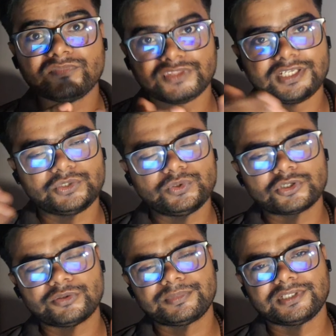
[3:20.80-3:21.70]
They too
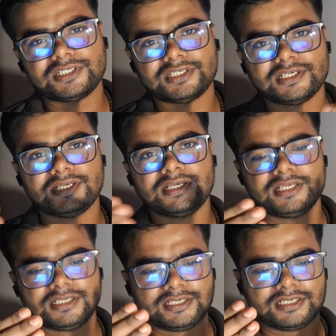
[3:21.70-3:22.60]
accompany
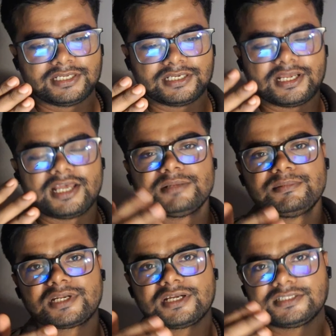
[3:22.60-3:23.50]

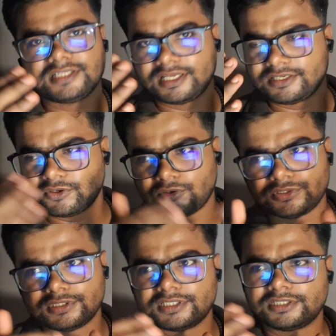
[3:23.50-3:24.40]
Halbarad and
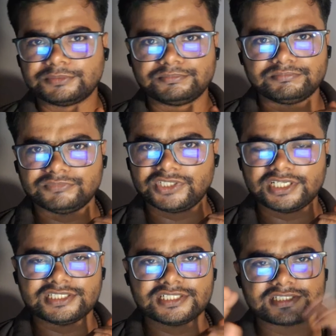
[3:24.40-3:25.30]
all the
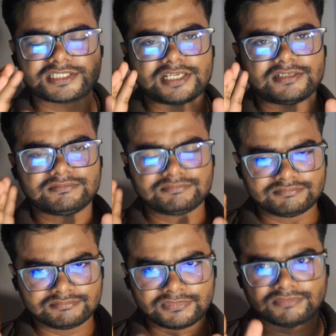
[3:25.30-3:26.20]
rangers and
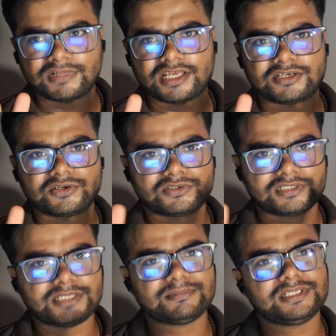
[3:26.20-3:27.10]

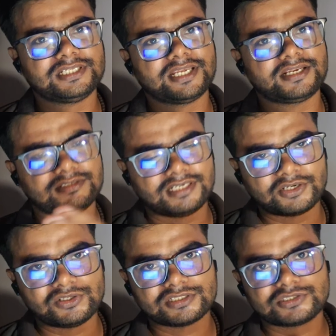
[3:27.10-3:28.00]
Aragorn, Gimli, and
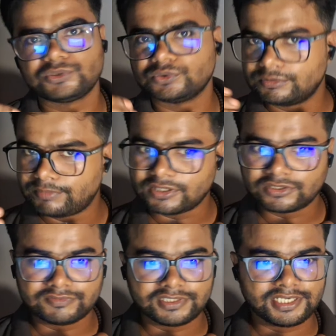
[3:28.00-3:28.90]
Legolas to the path
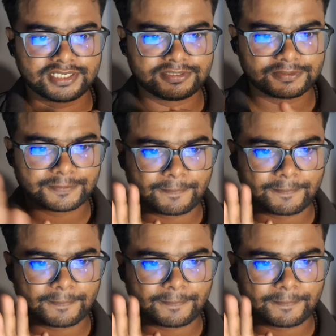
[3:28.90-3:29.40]
of the dead.